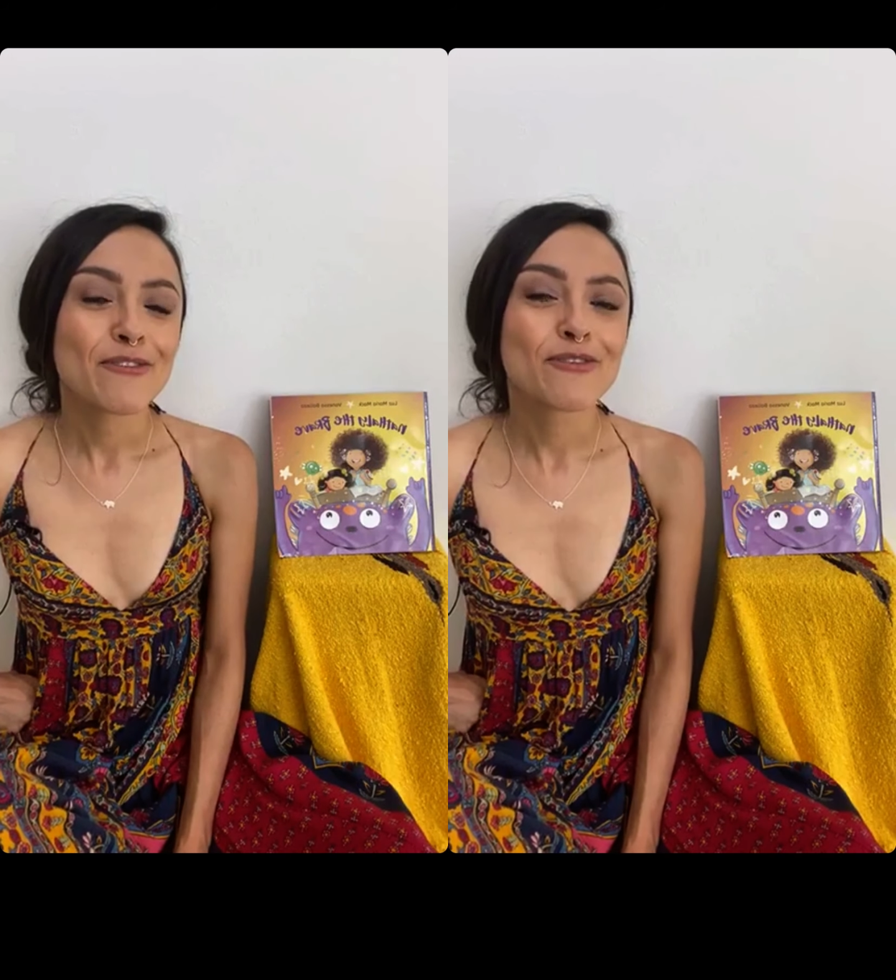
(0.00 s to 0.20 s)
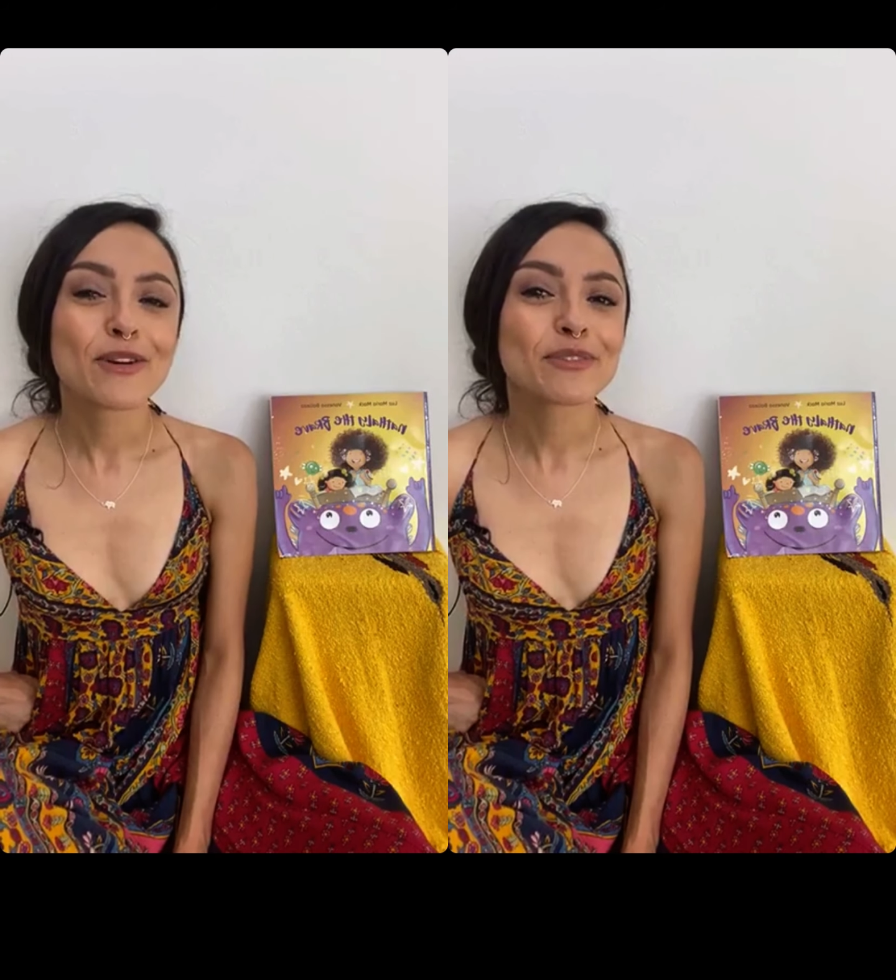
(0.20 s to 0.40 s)

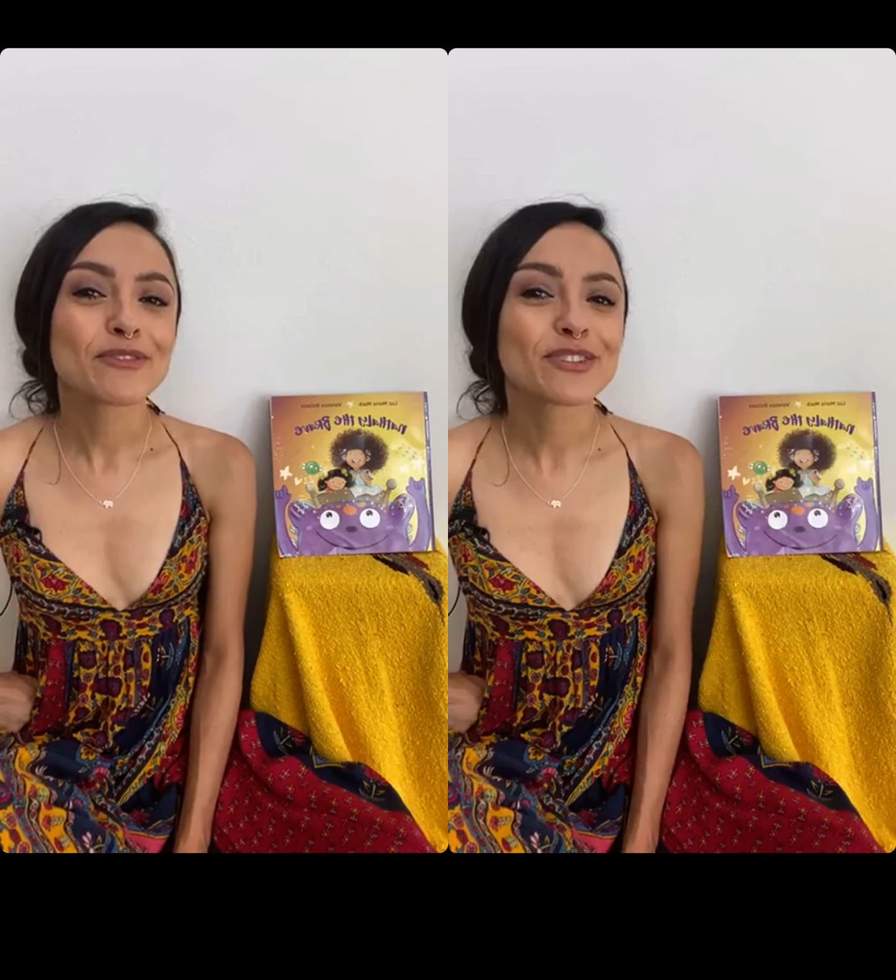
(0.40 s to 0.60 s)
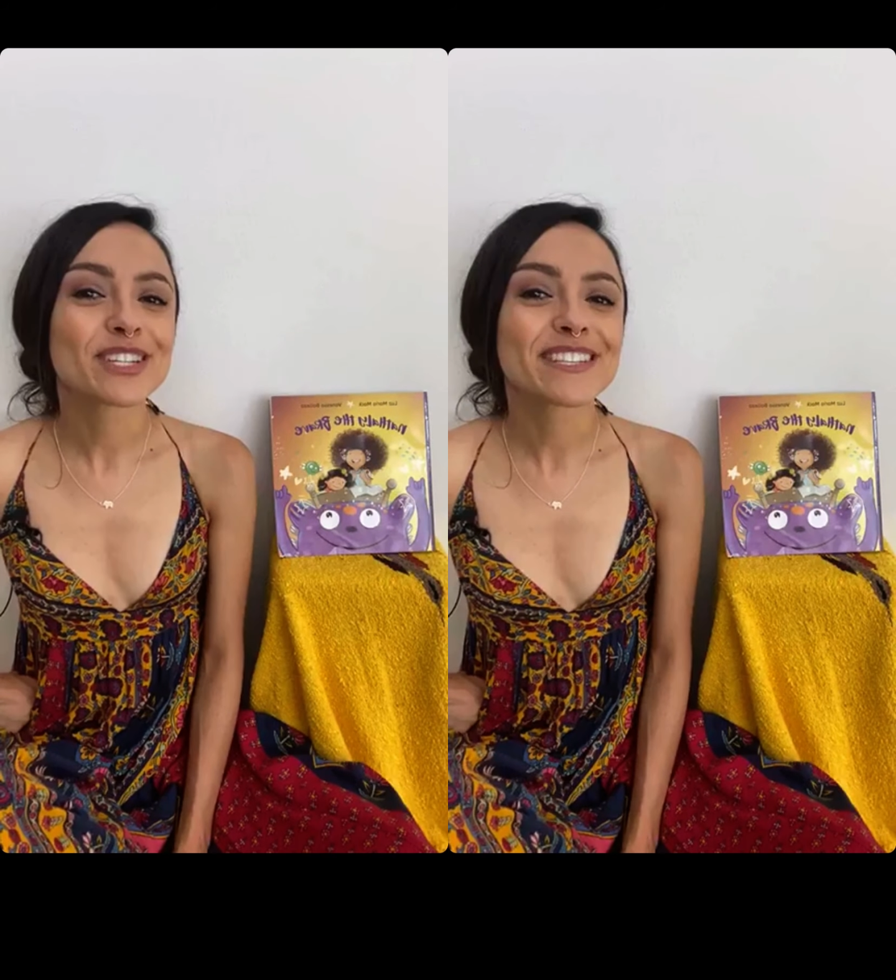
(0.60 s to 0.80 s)
former
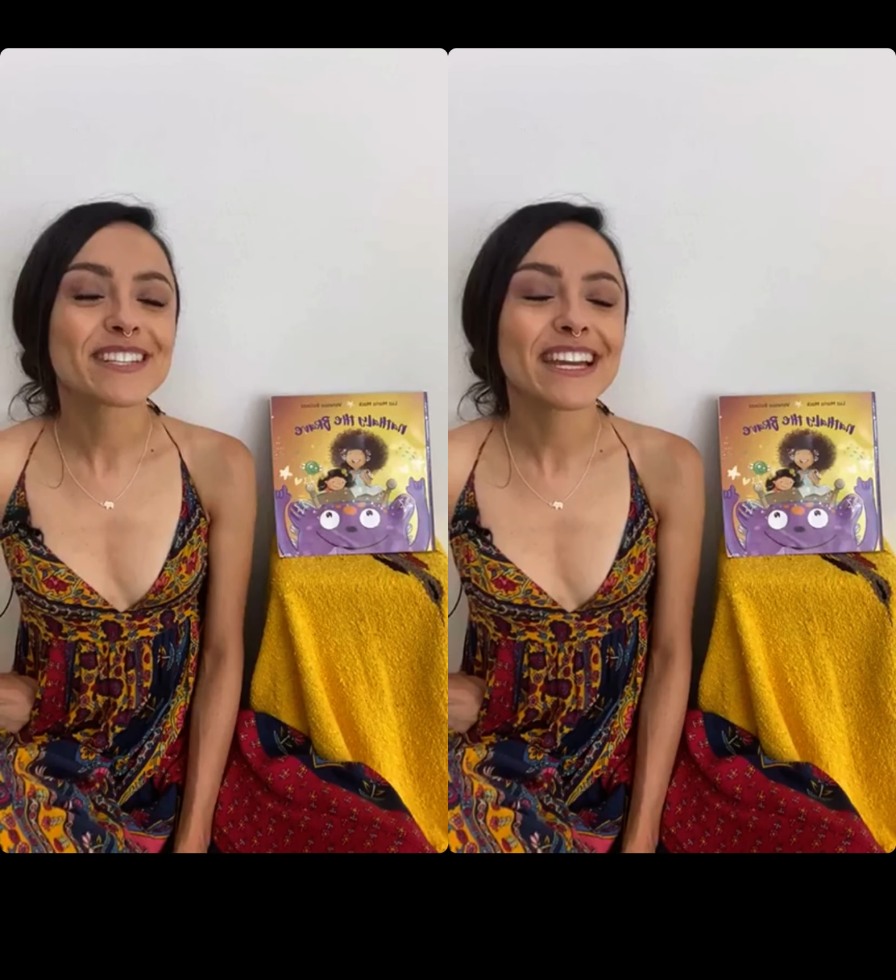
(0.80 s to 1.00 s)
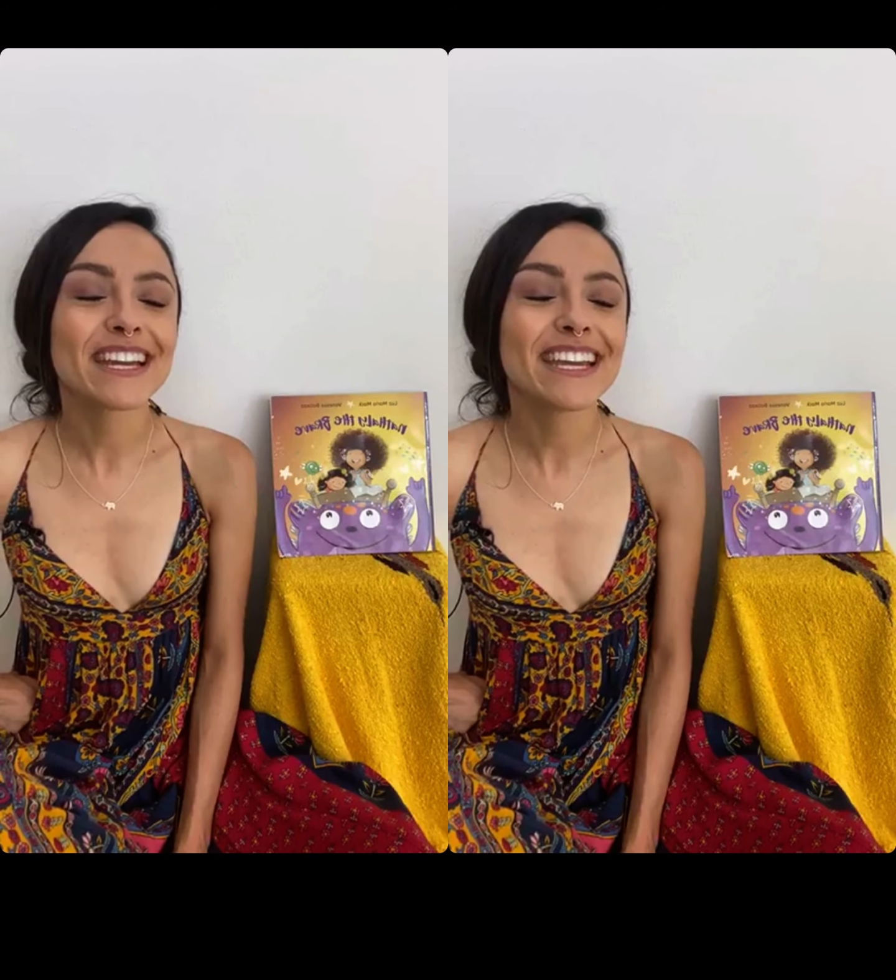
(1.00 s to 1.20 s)
First
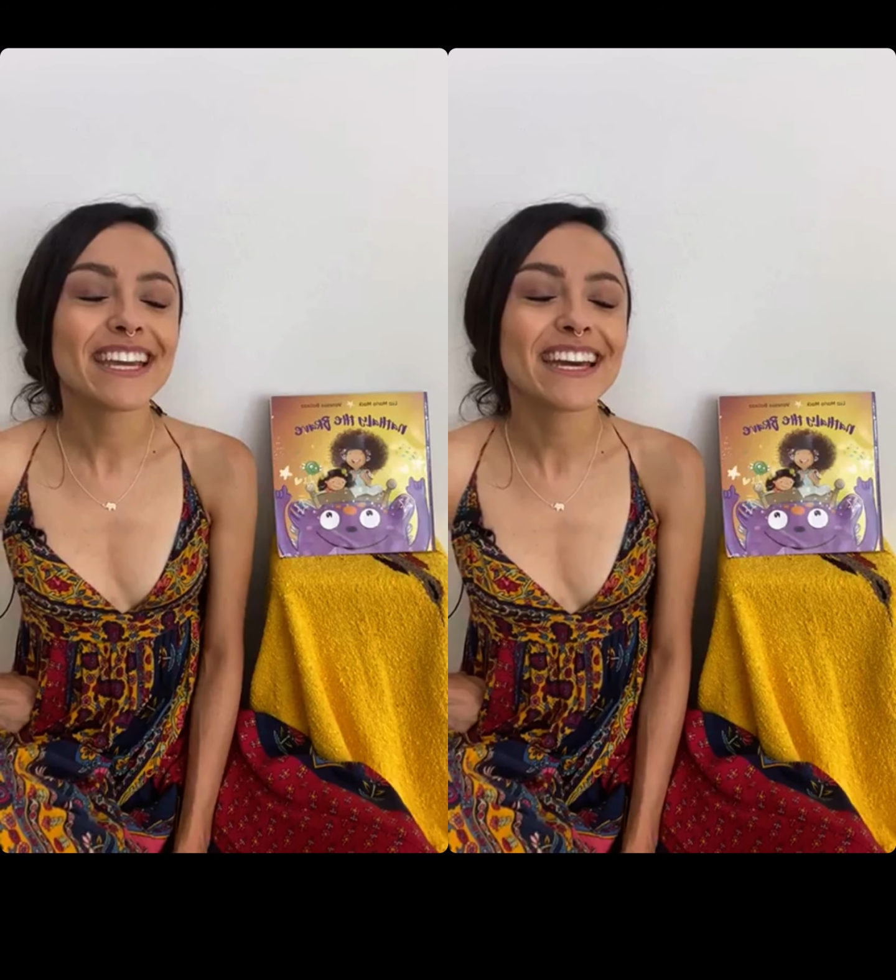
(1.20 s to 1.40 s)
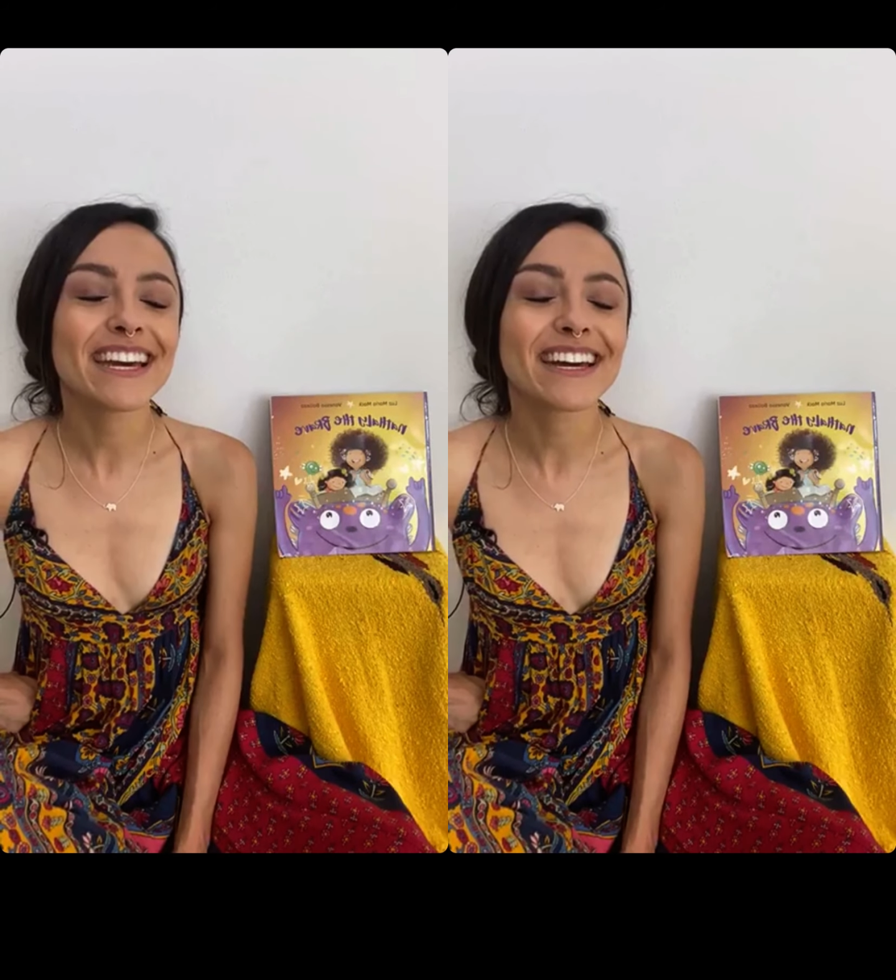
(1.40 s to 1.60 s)
Lady.